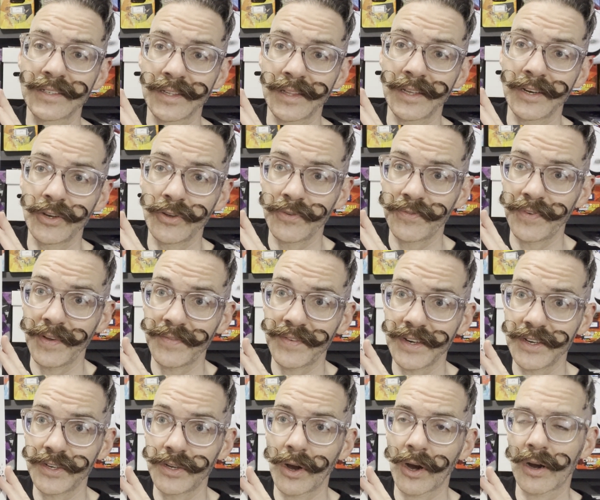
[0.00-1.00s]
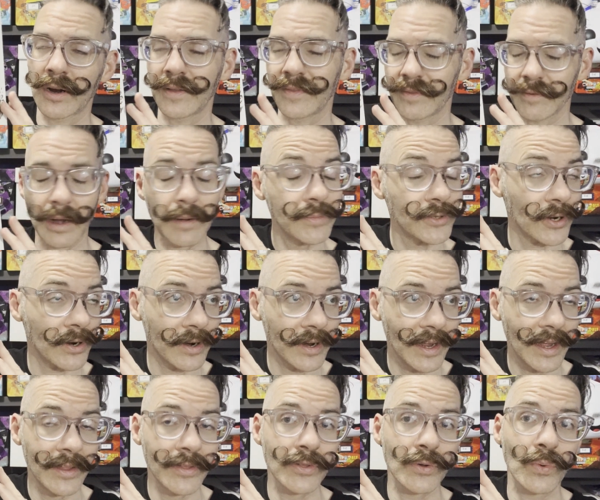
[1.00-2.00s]
in the New 50,
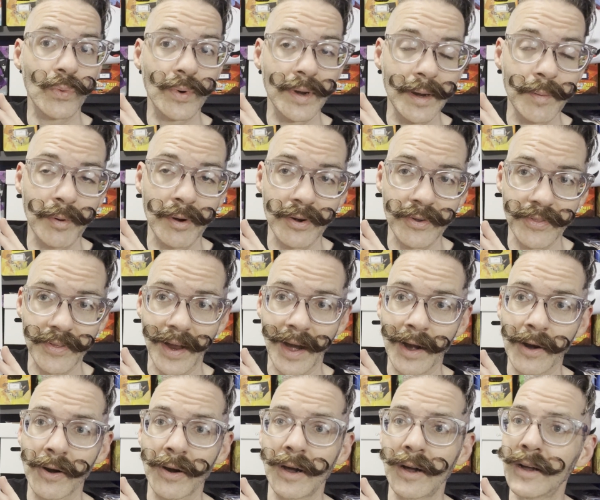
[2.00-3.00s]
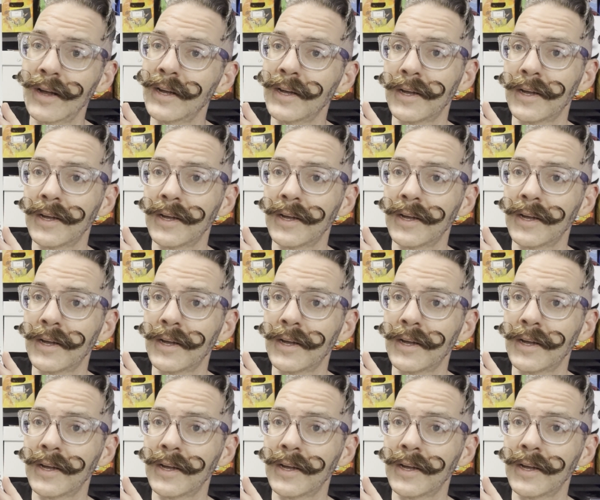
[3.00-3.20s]
in the Rebirth era.